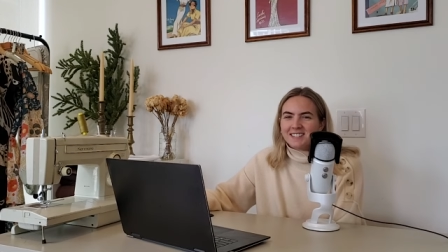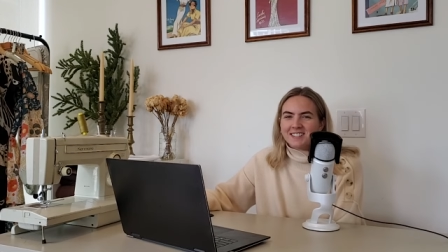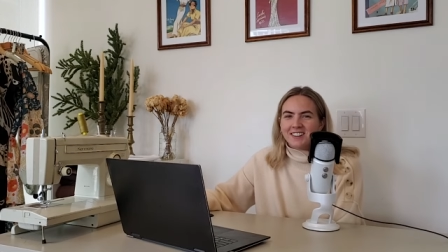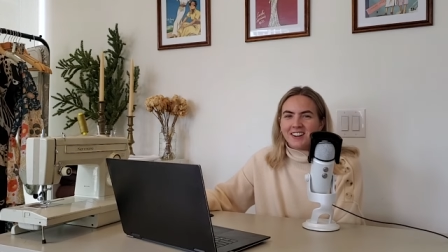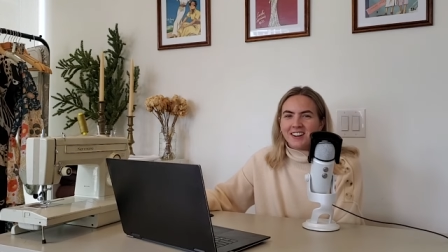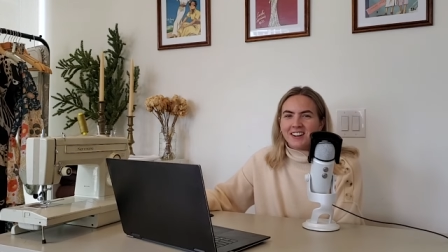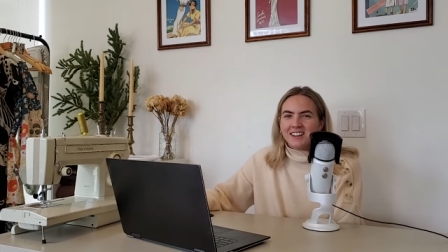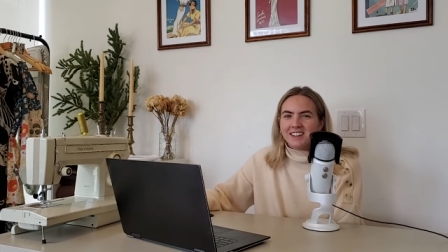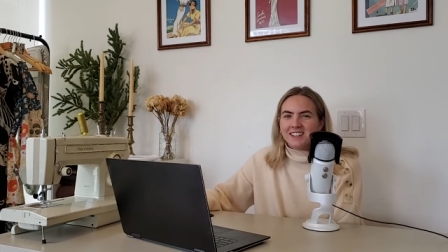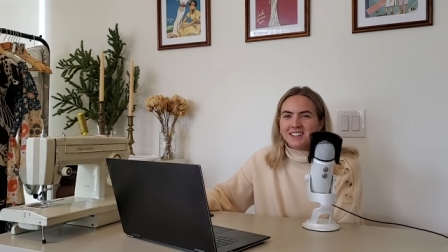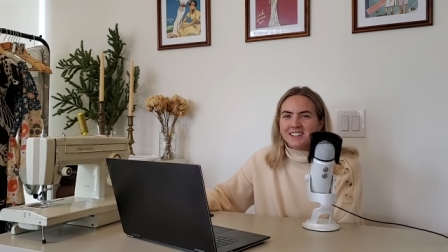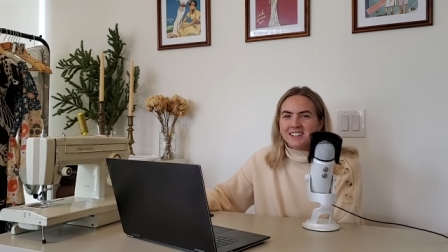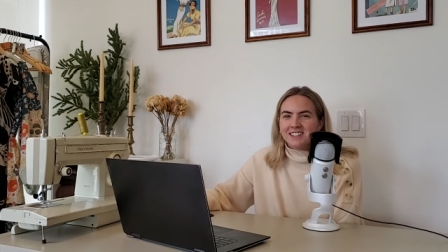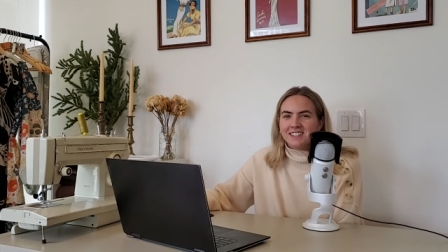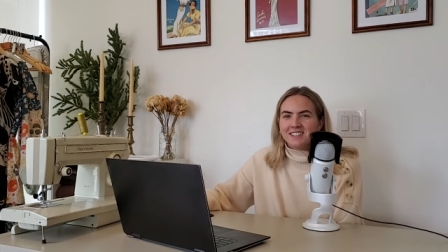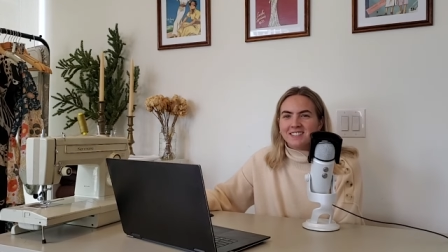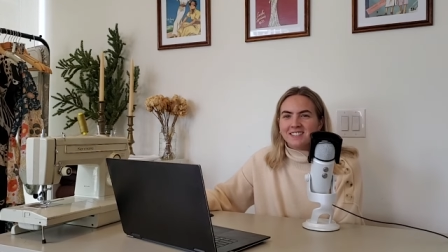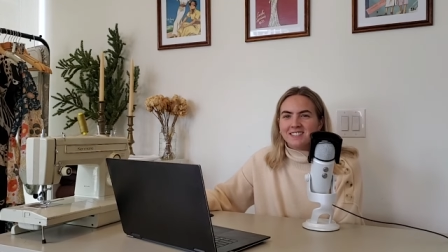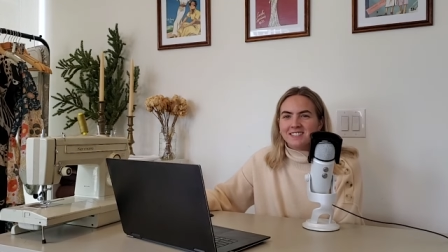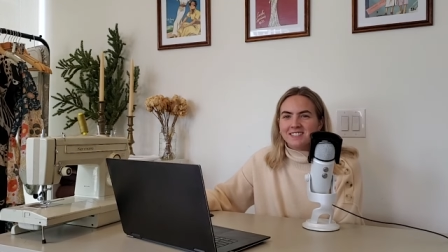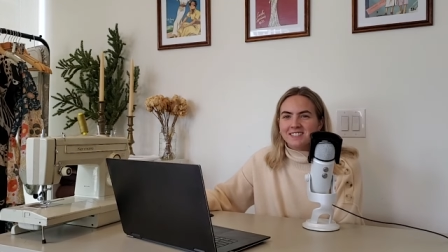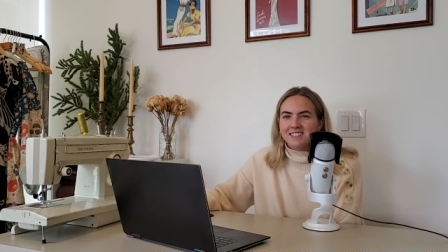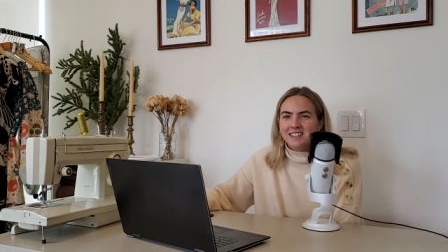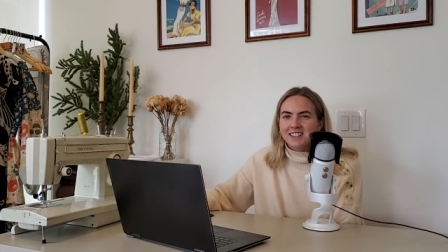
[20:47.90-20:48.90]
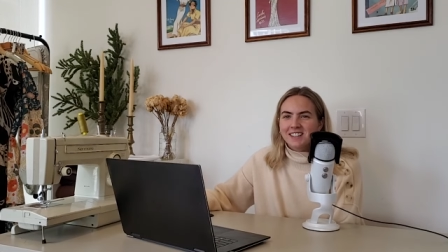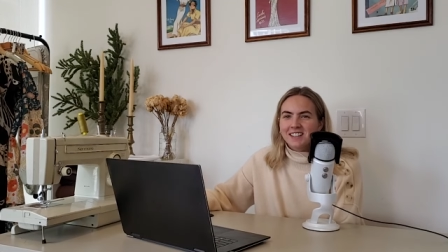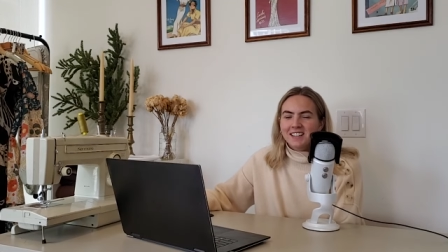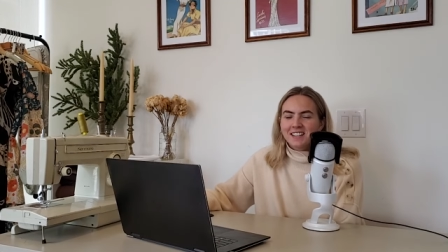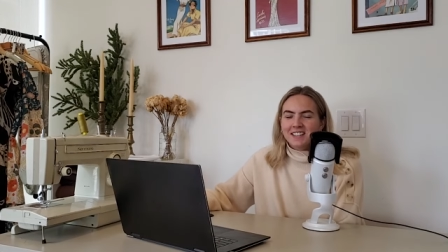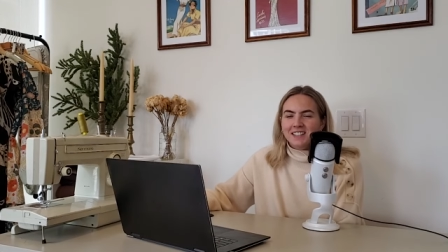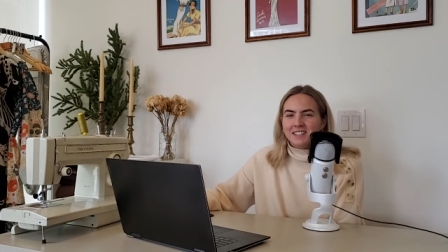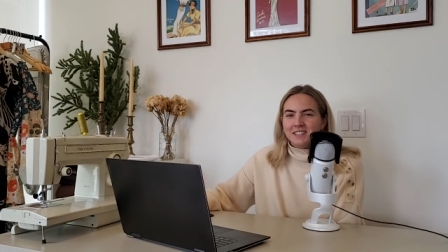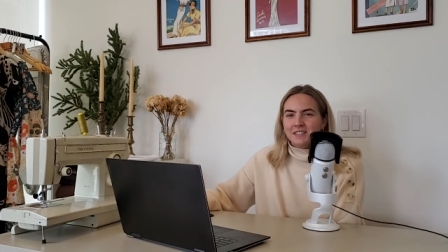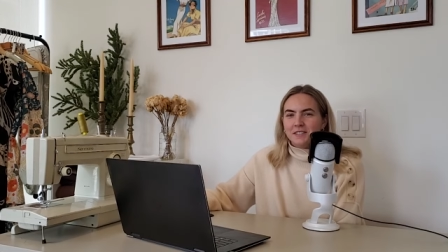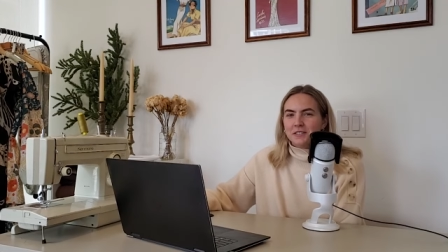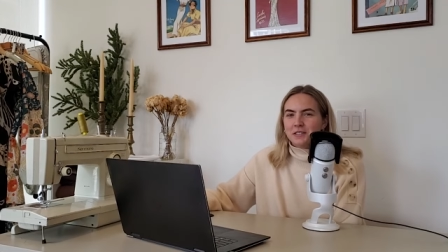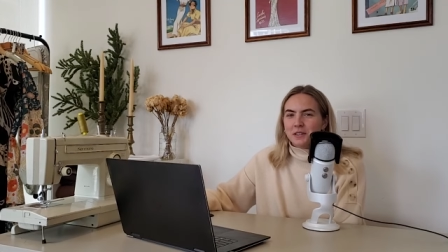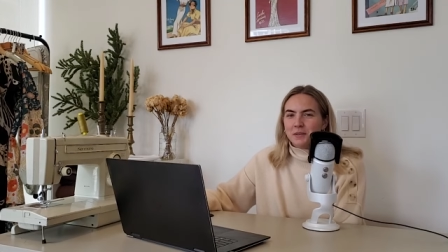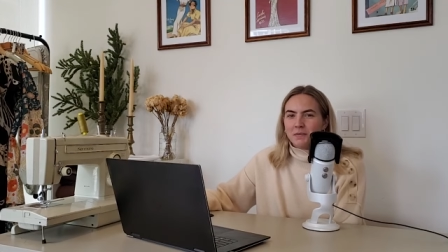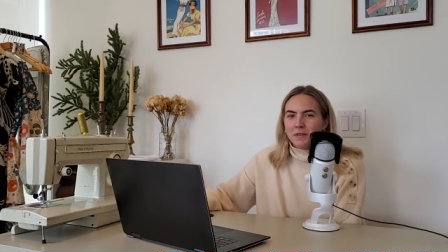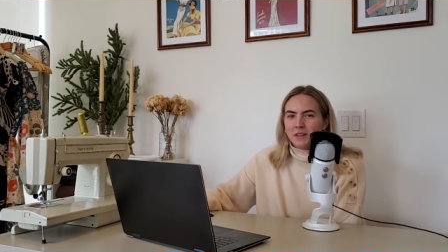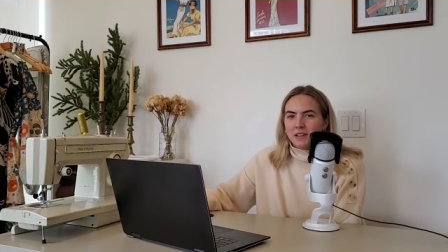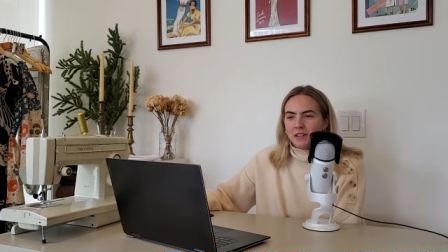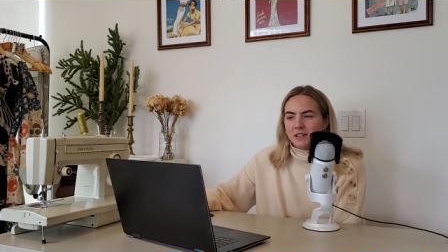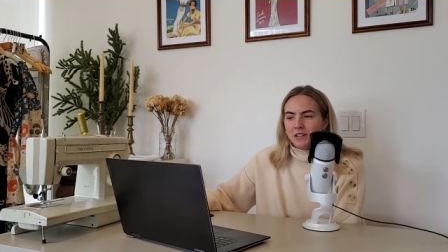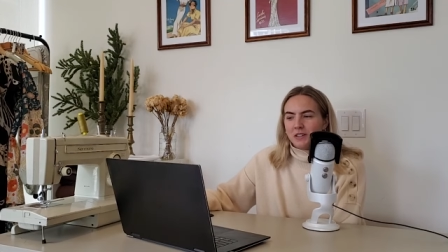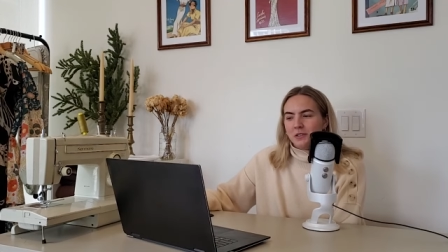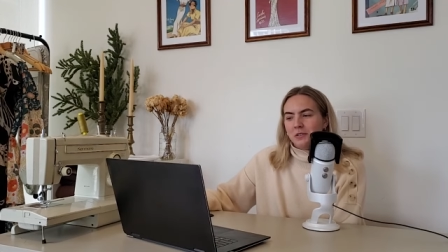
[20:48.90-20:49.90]
trying to do
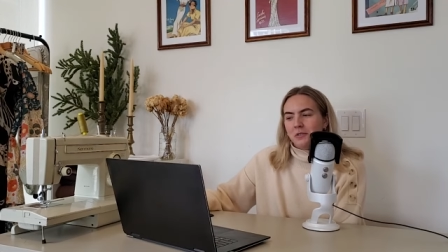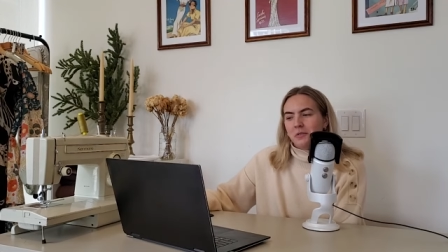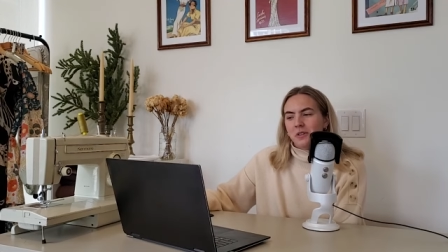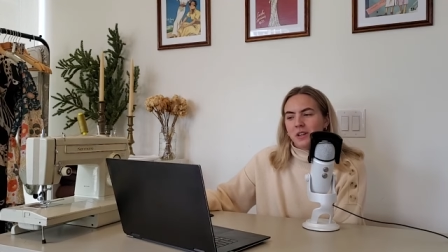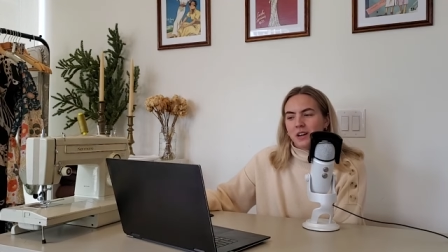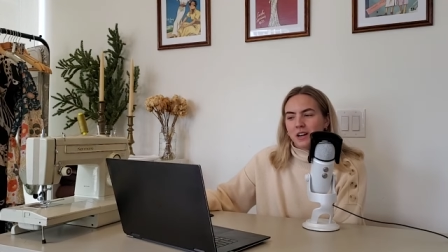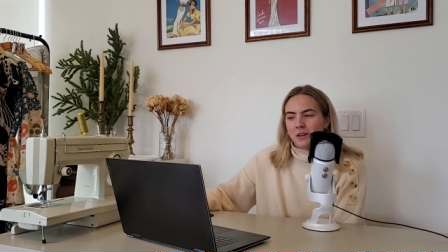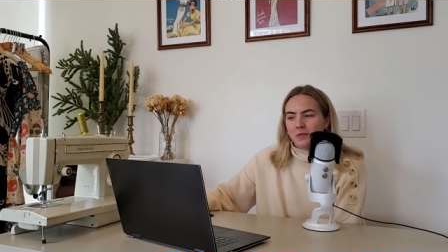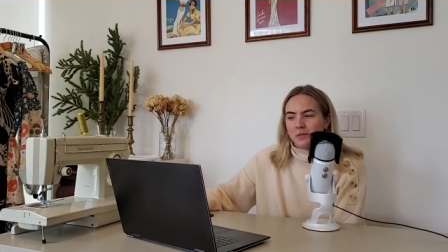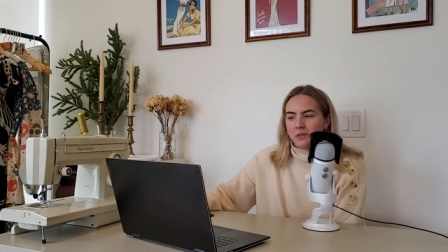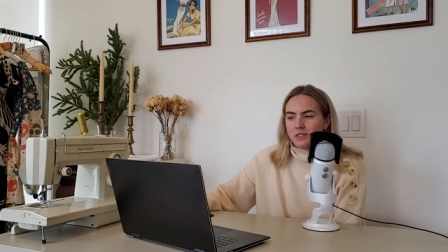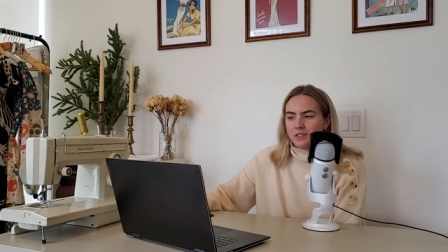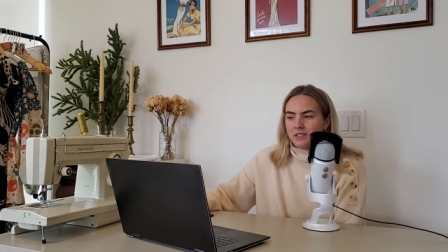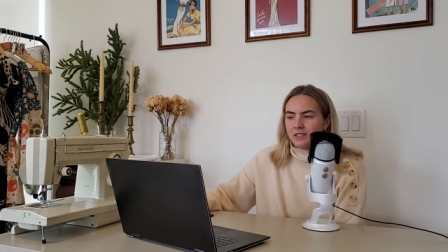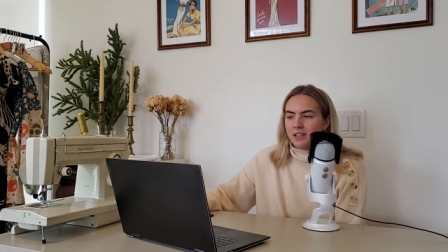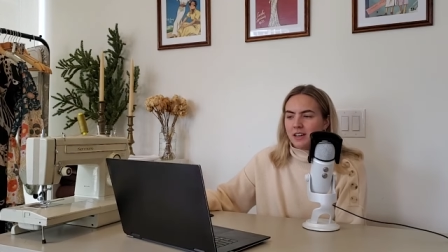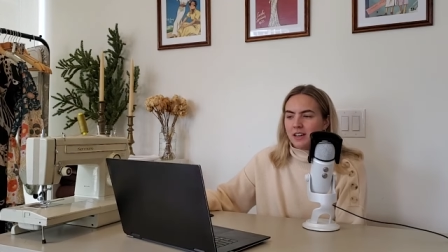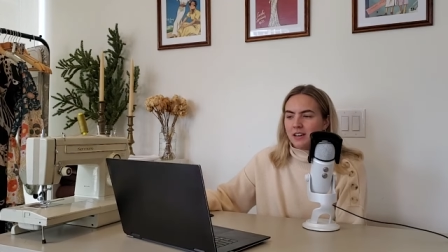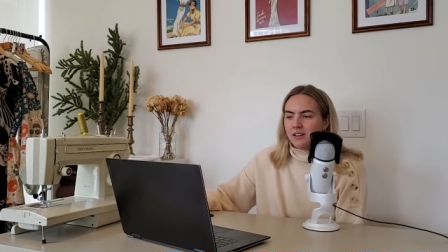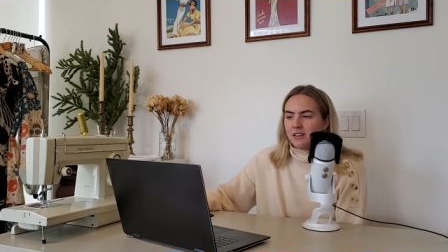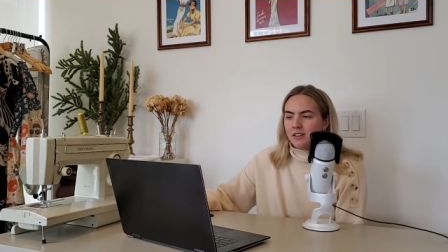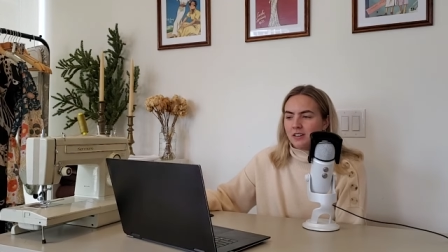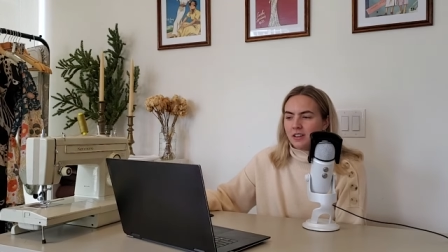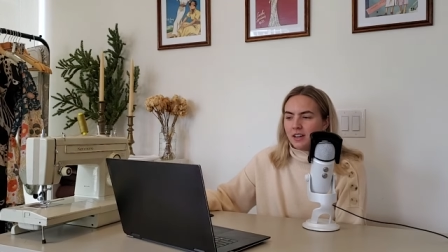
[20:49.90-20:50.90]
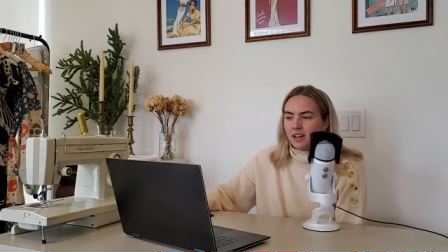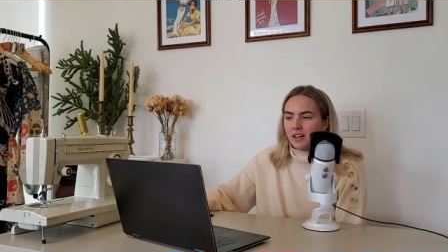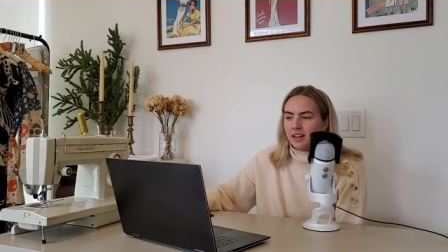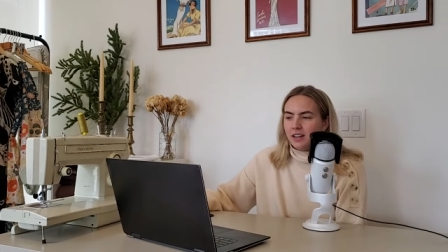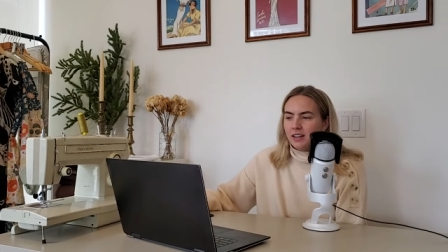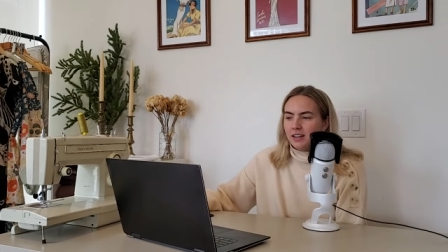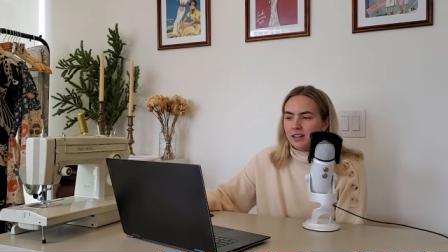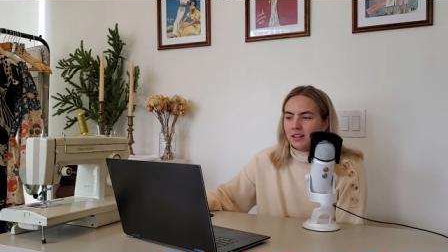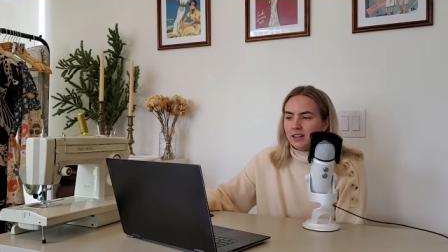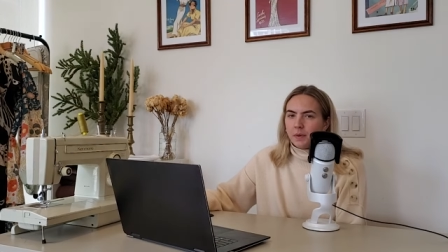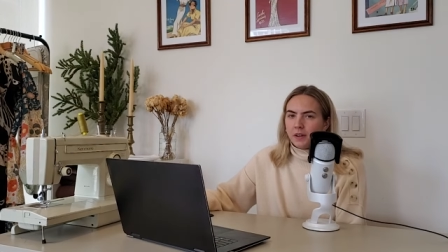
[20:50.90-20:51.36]
something new that I wasn't that good at,